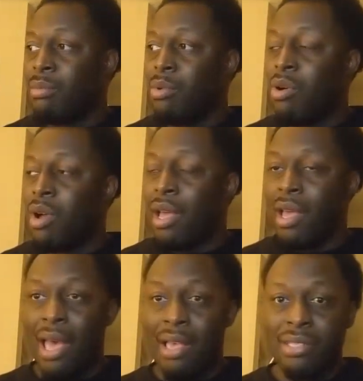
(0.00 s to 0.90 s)
More
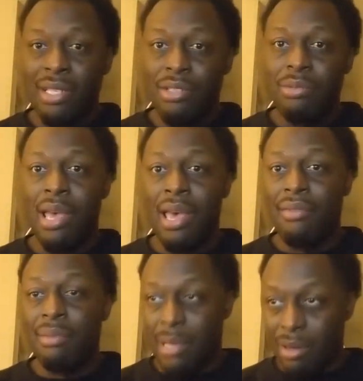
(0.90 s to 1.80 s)
assets you
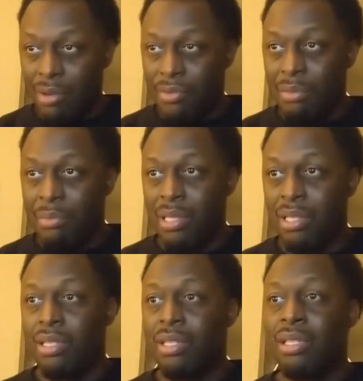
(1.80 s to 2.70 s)
have, the better off you
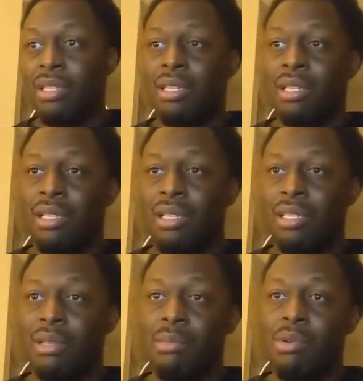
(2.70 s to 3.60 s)
be.
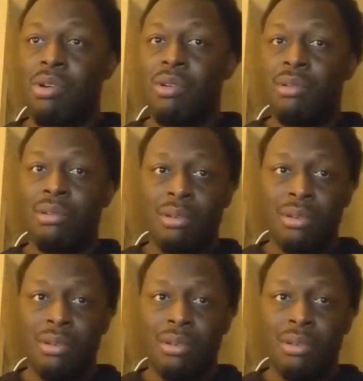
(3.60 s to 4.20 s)
The more